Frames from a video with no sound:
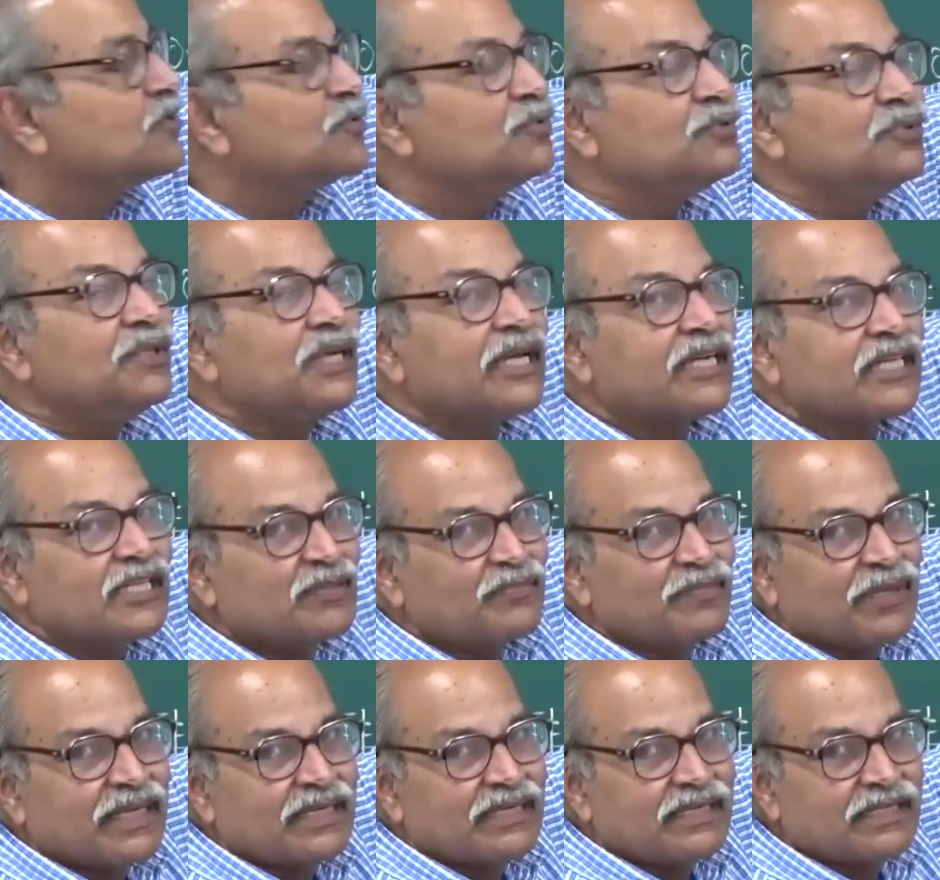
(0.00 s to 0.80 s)
do you
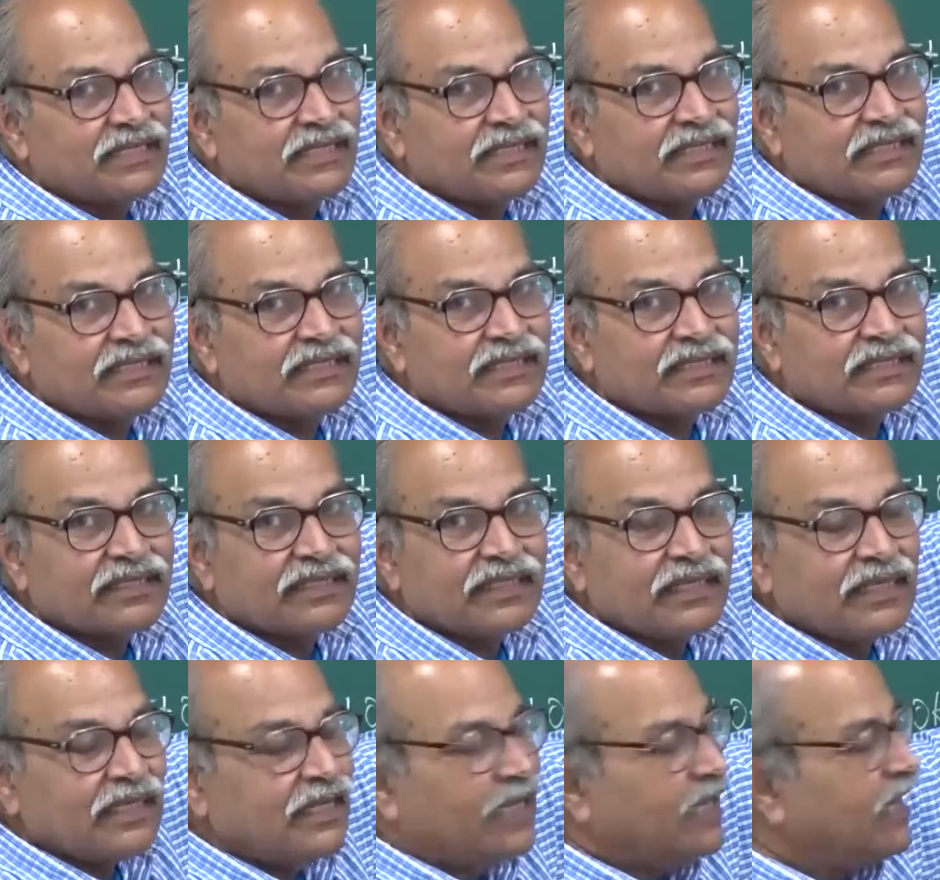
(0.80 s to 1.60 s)
expect here
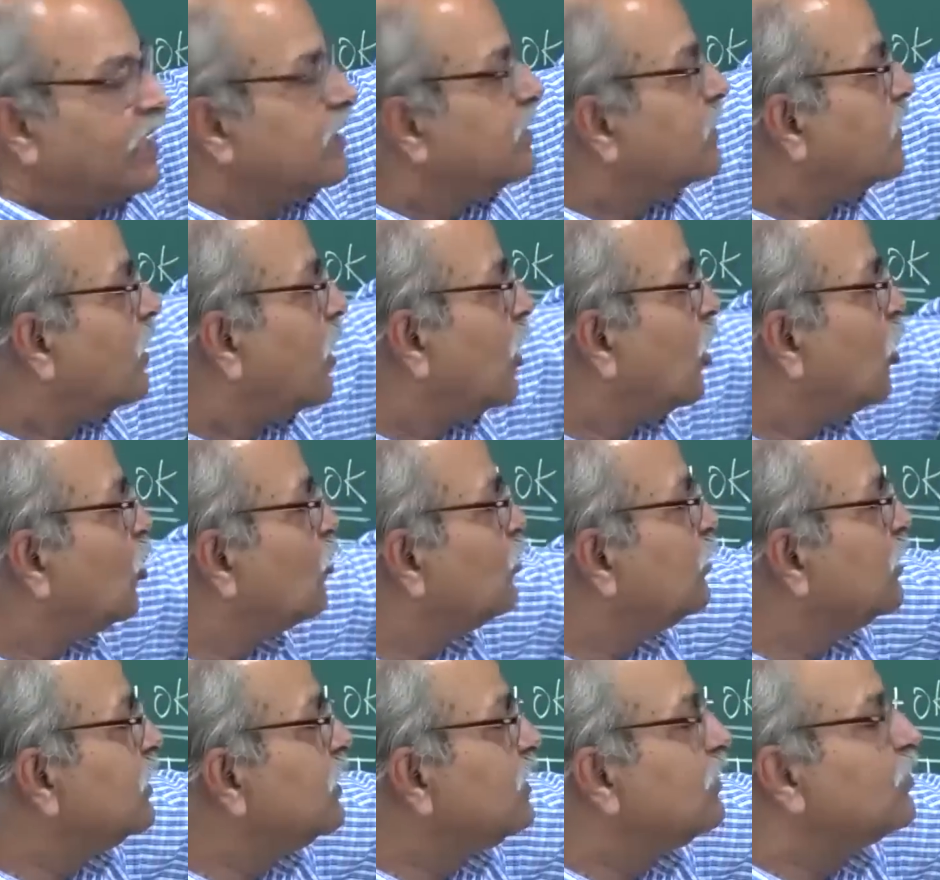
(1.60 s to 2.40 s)
and how
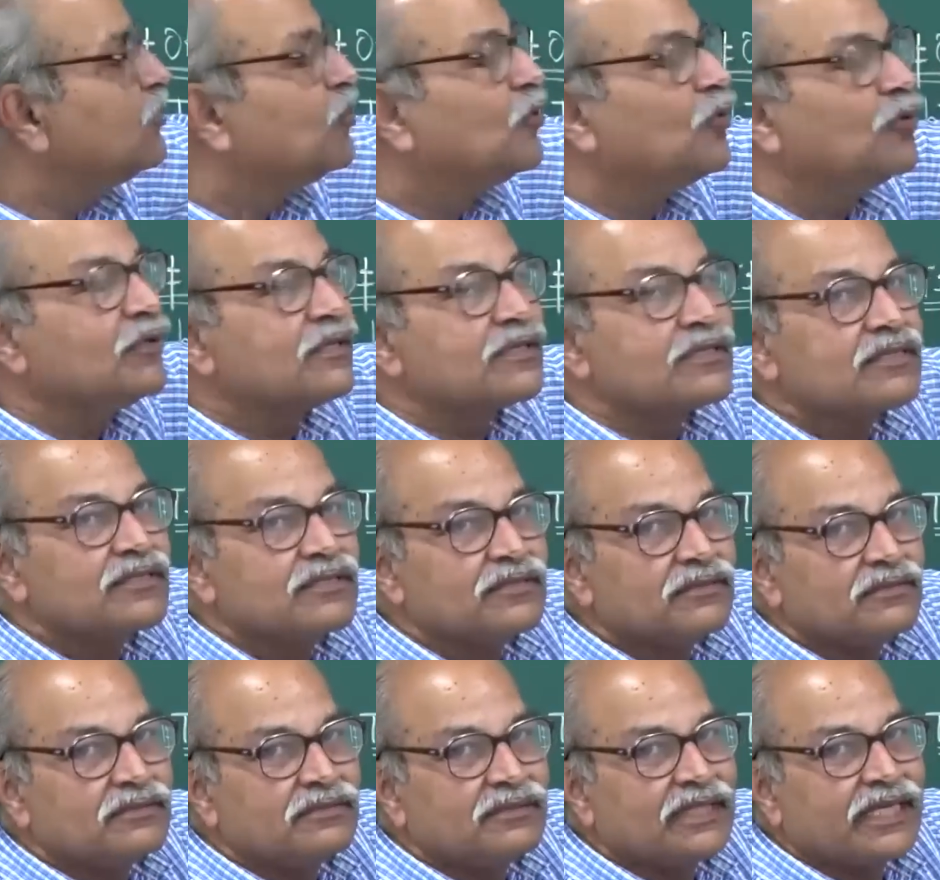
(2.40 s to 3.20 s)
many holes
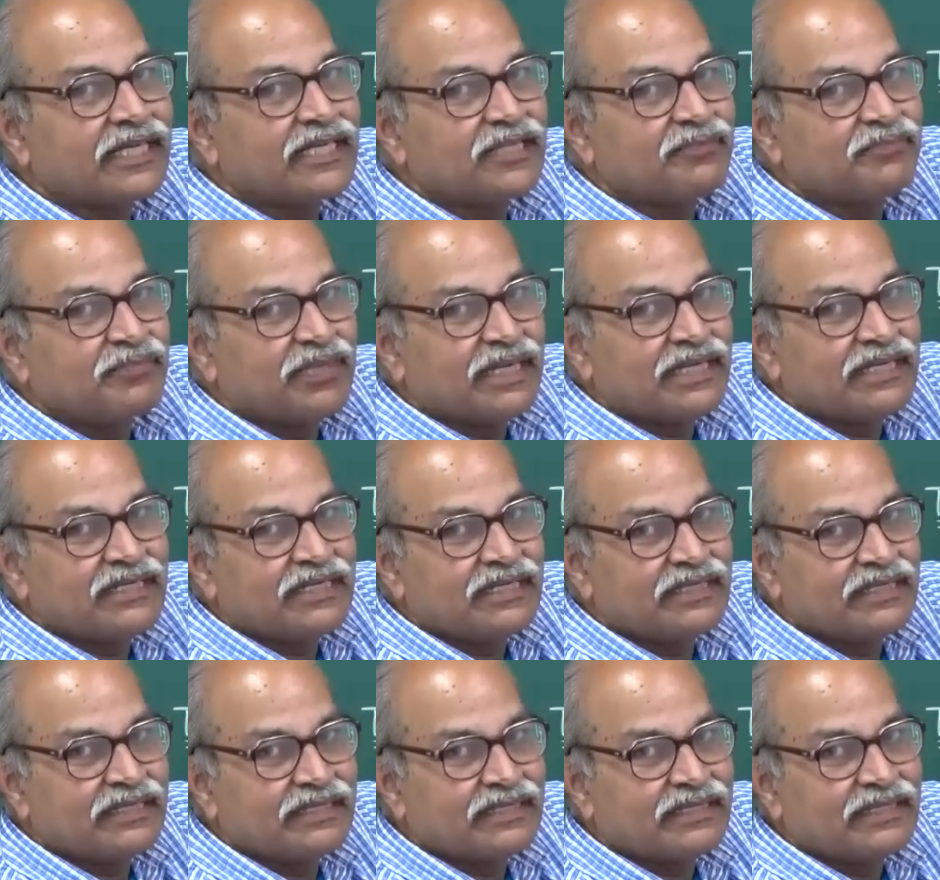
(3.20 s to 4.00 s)
do you expect
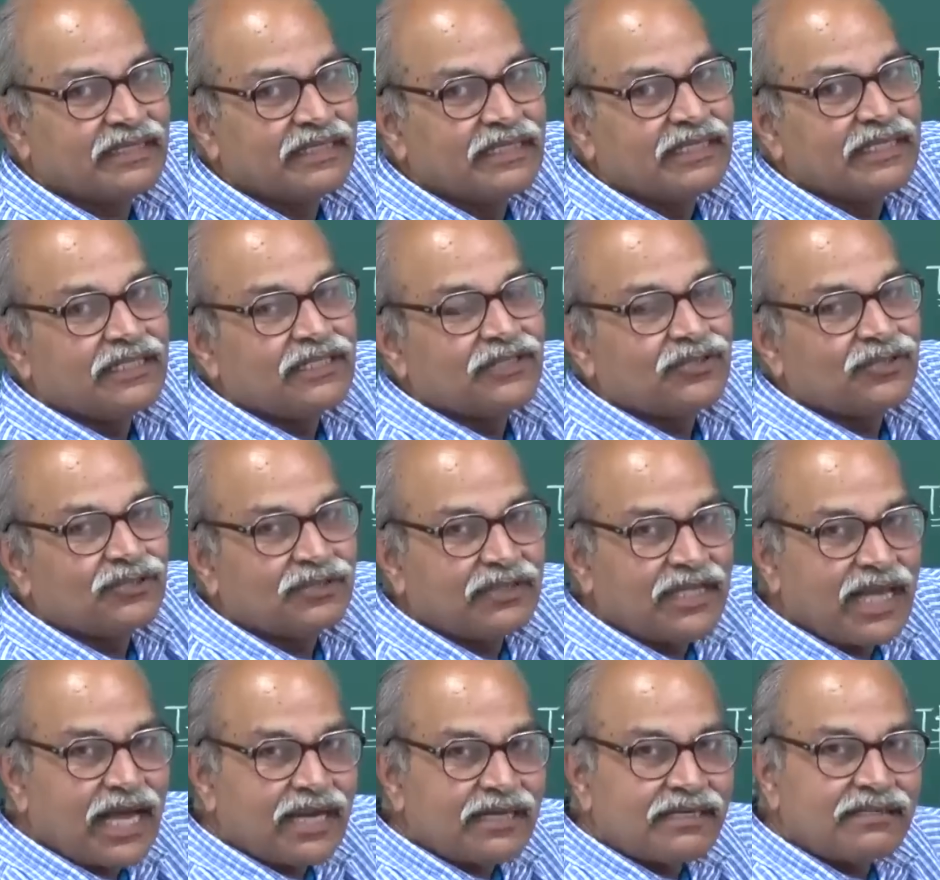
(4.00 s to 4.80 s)
here. So,
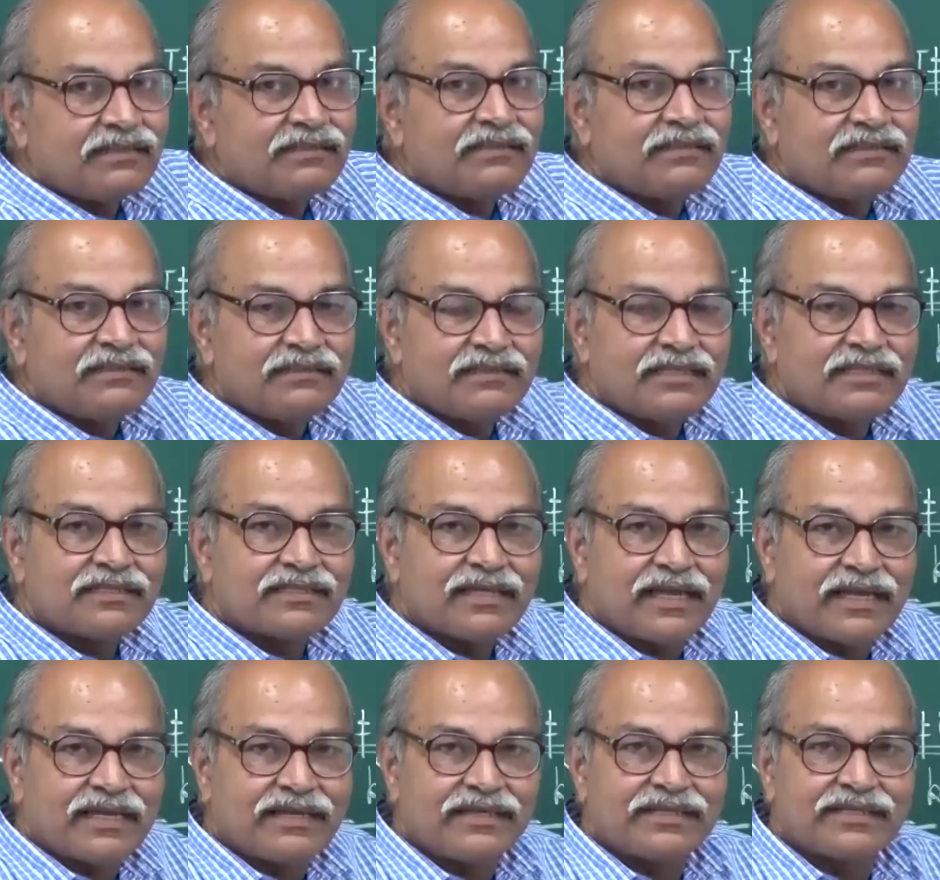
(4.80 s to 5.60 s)
that
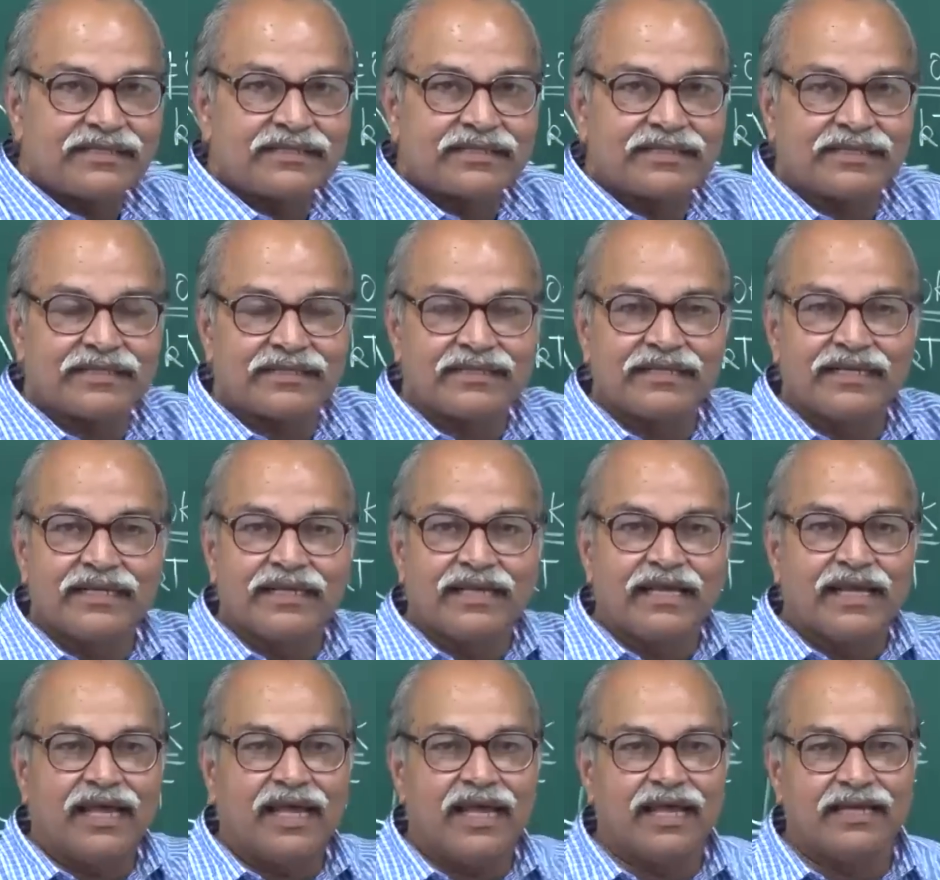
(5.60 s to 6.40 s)
decides it,
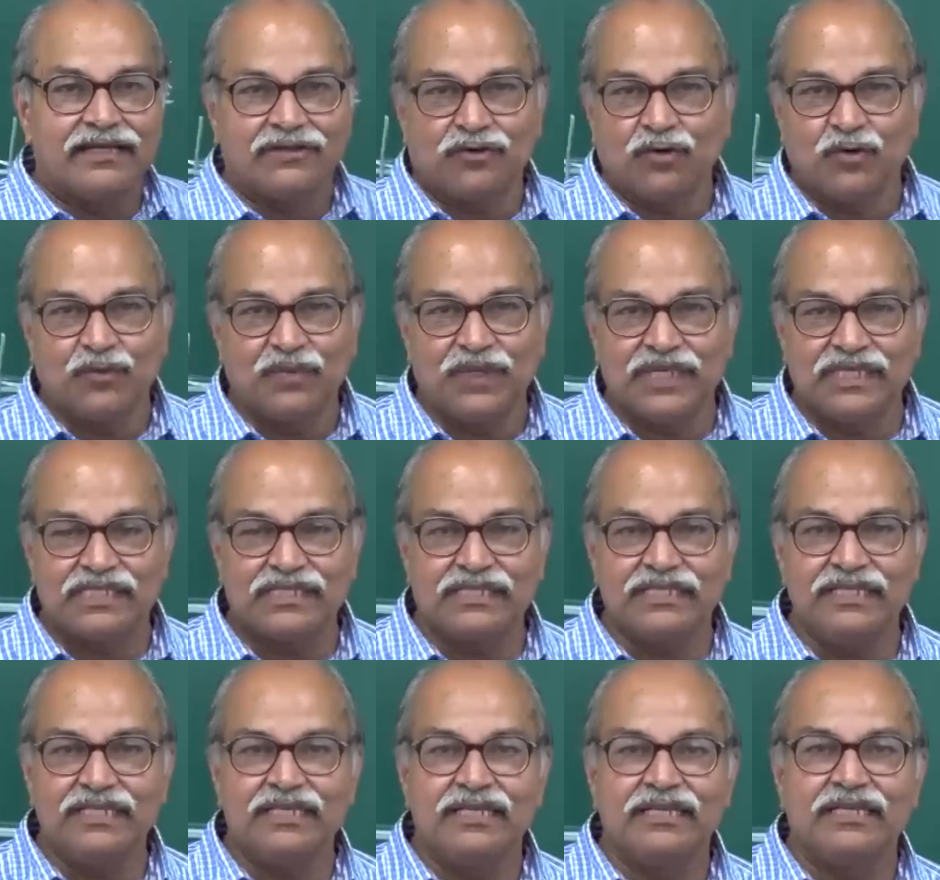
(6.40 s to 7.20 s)
and
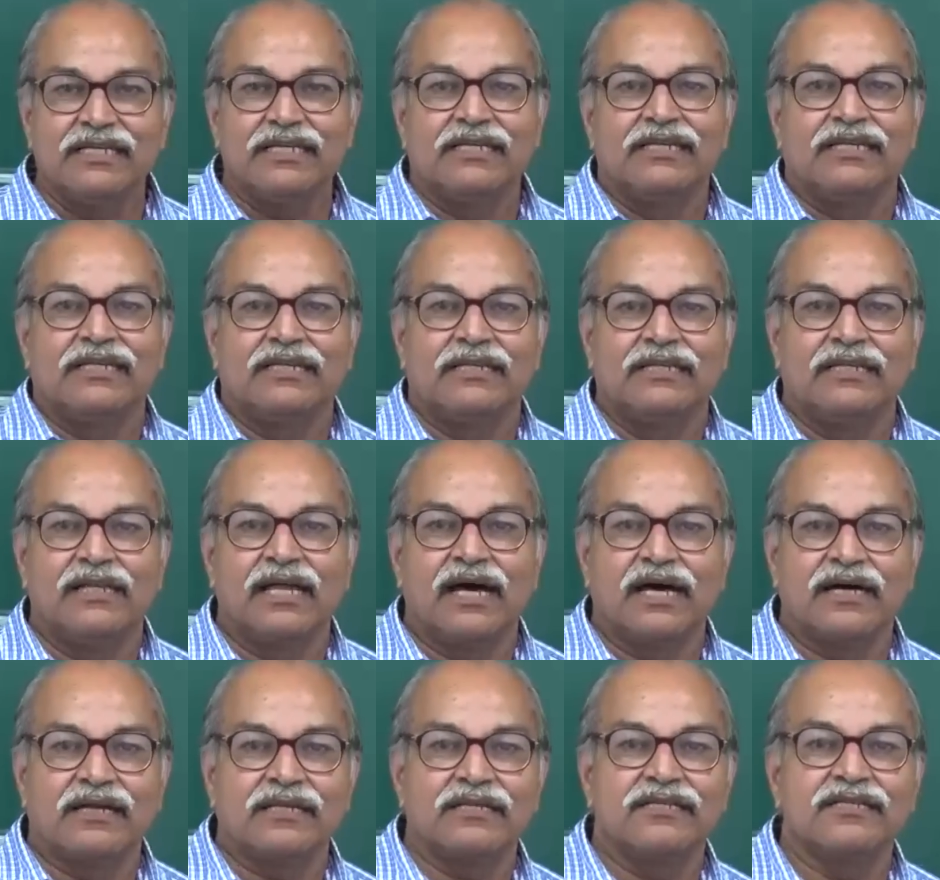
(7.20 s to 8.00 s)
obviously
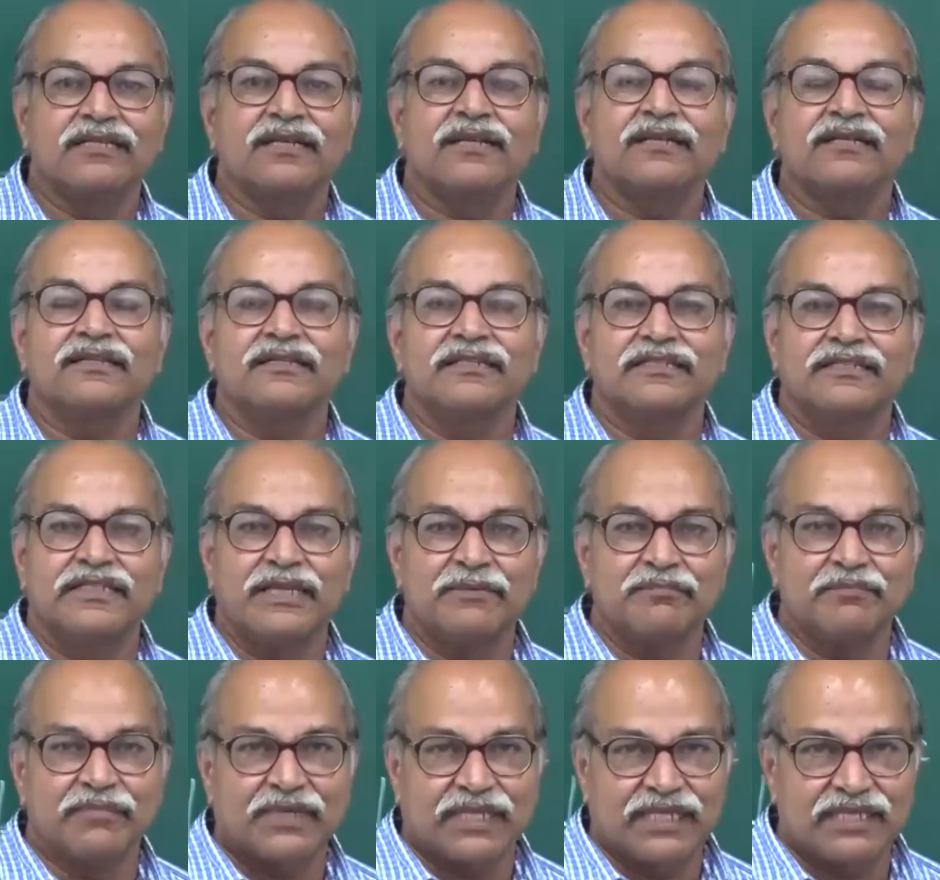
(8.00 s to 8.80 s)
larger the
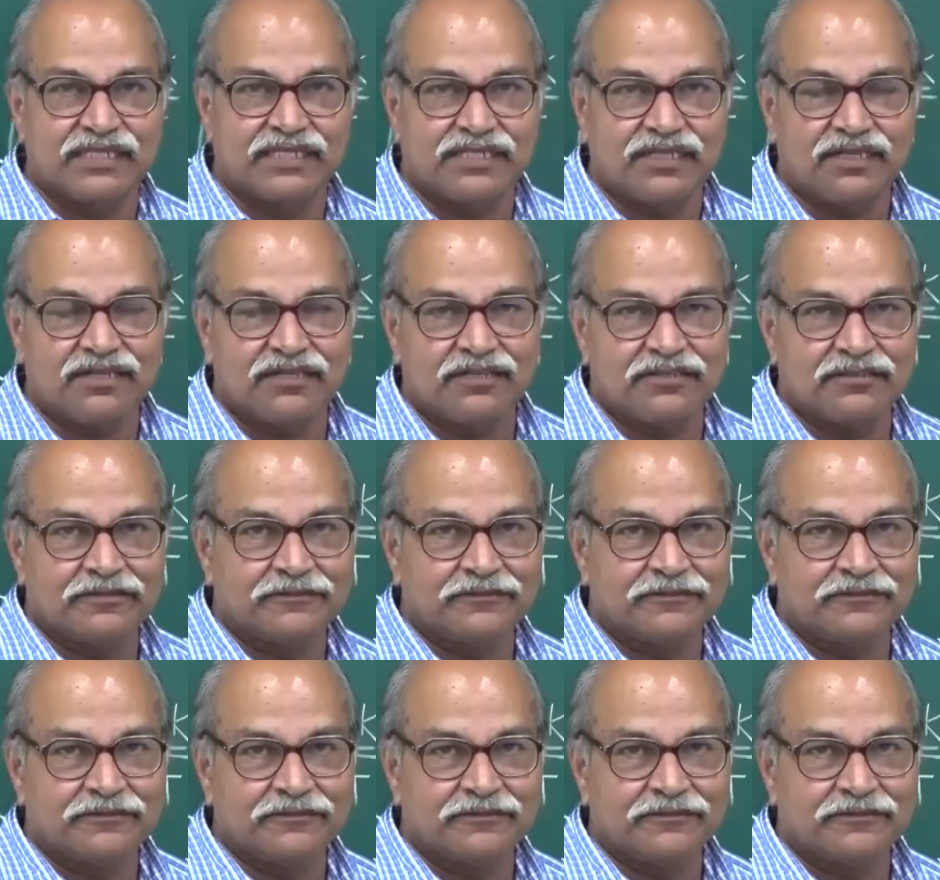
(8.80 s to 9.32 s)
temperature,